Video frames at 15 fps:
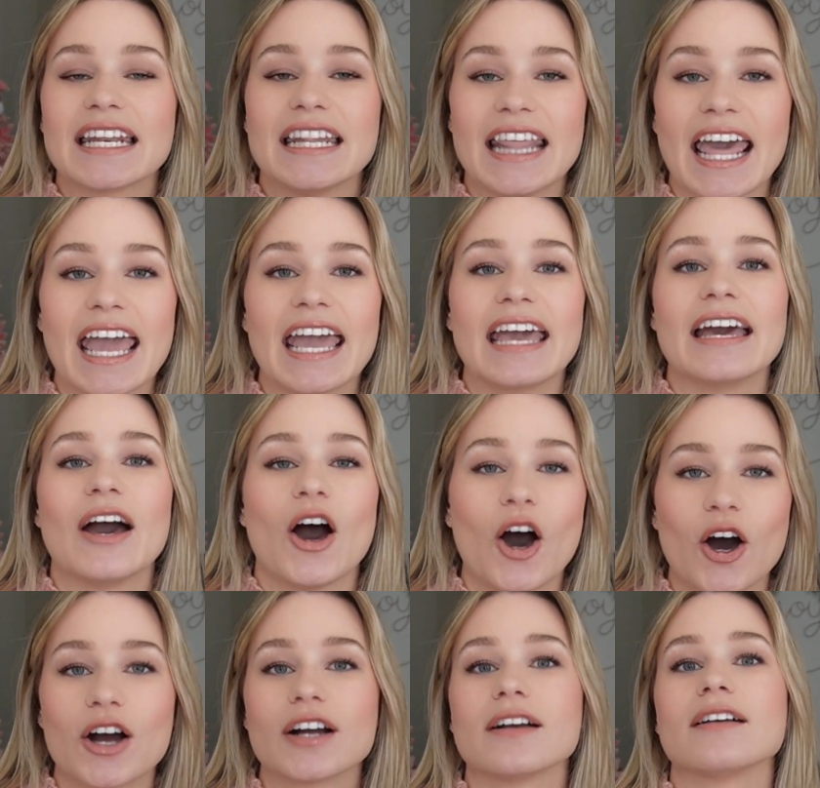They
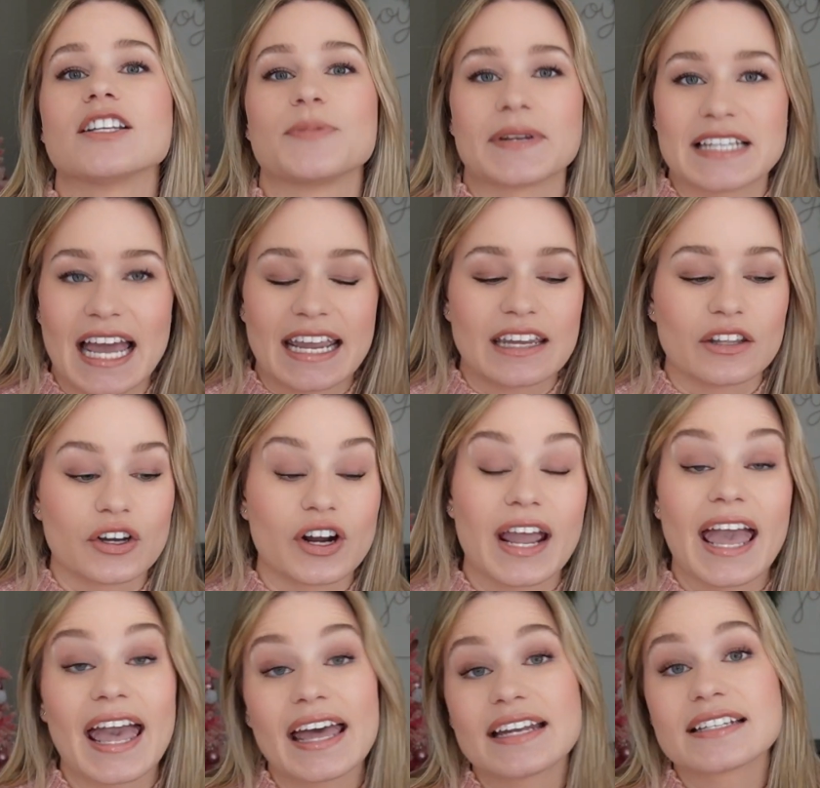are spectacular.
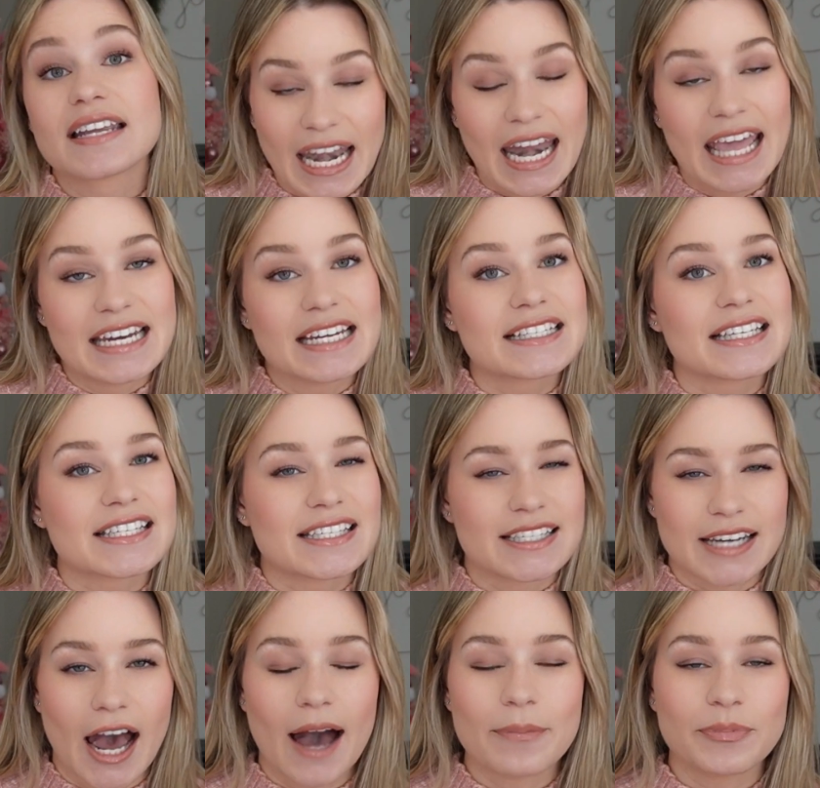And it doesn't
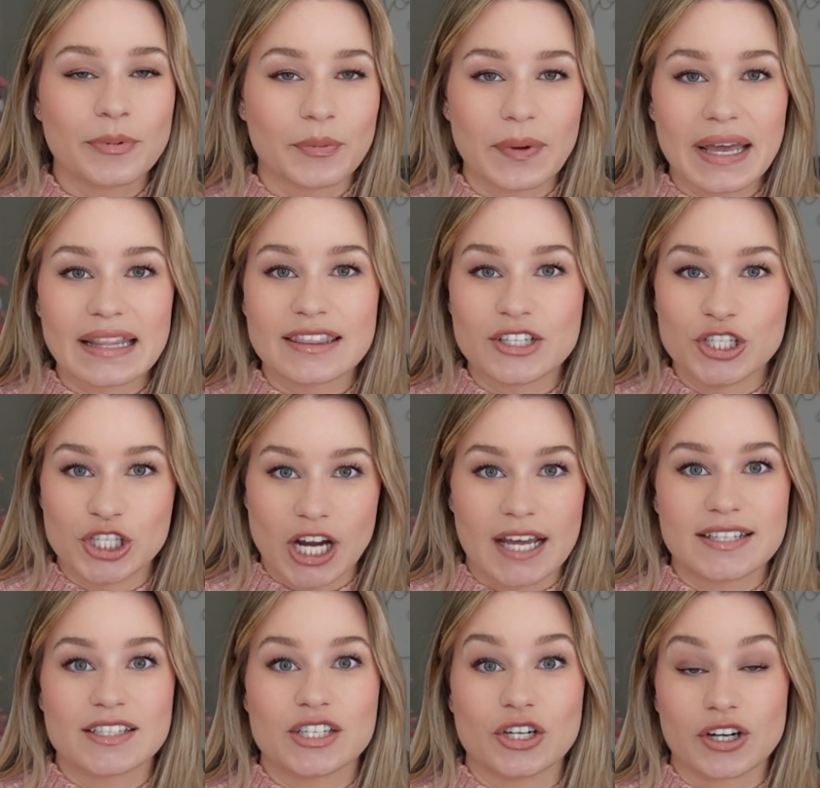stop with
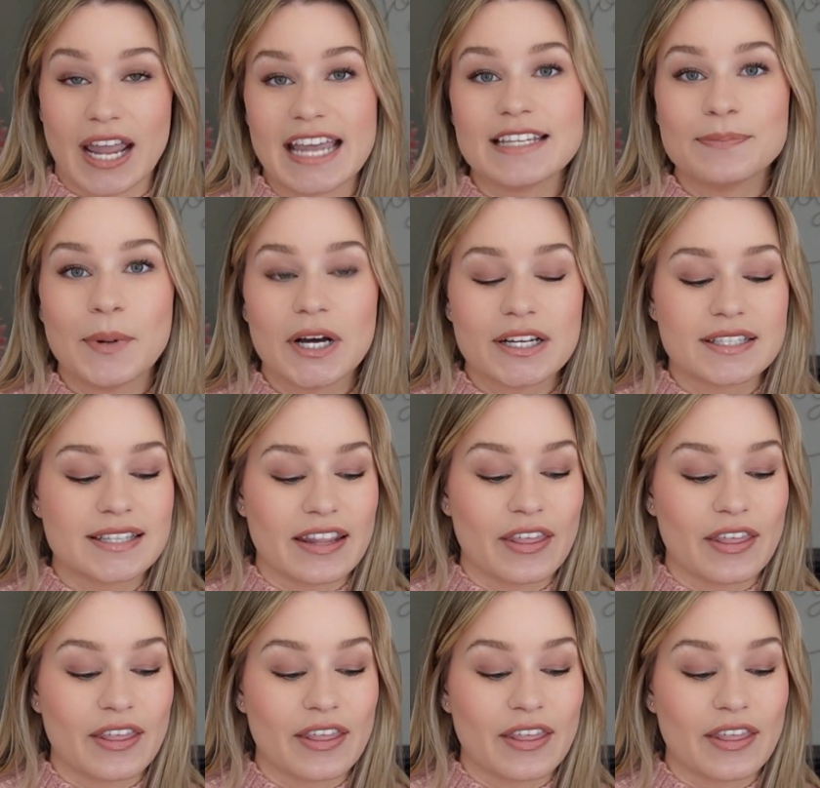just your case books.